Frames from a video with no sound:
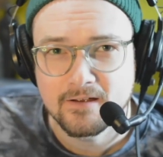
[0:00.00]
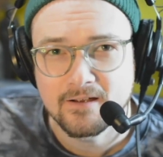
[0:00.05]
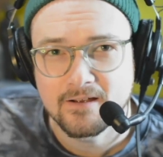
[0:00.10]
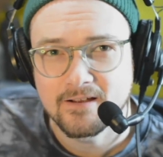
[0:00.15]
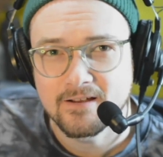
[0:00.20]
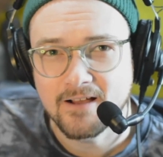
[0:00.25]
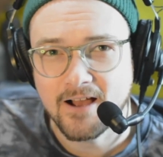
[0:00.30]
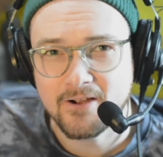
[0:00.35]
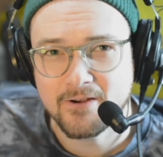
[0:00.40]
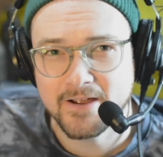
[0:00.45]

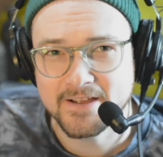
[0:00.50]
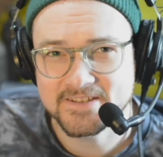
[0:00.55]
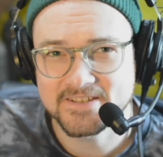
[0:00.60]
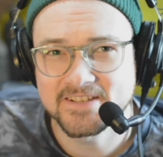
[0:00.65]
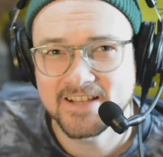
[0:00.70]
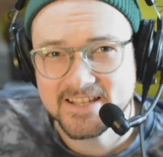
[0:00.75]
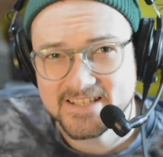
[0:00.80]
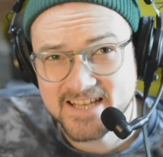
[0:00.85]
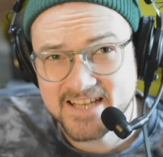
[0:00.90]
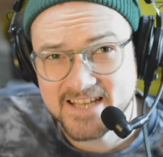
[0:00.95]
All right, so
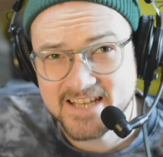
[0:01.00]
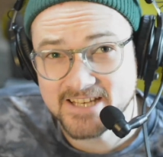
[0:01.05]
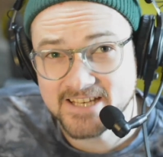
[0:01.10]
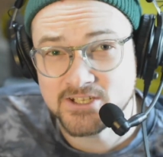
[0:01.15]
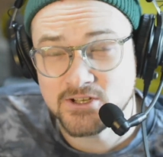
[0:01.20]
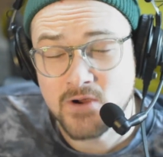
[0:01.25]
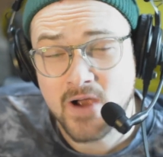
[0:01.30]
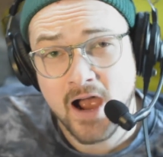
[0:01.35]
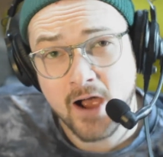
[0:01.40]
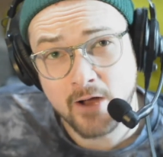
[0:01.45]
let's get
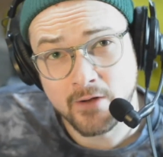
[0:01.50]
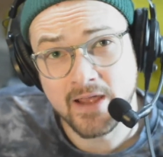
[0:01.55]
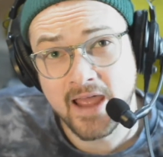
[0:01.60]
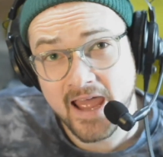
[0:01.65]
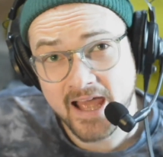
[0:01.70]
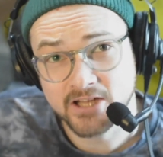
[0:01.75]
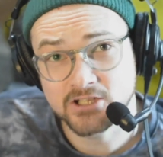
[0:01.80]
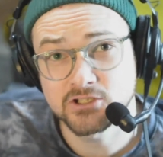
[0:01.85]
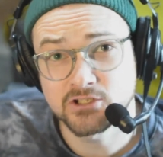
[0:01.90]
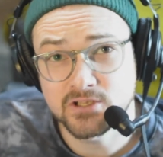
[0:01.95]
into how to
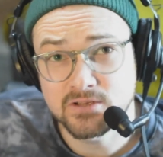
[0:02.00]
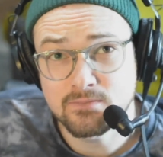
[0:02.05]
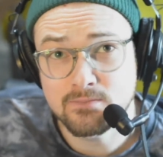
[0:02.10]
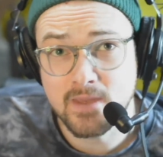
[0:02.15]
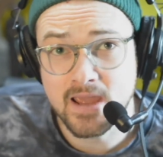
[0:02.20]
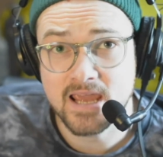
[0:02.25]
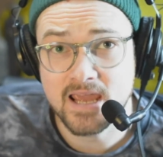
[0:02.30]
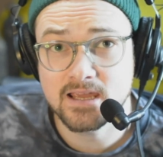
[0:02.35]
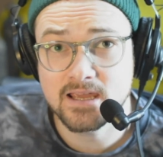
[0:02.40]
actually make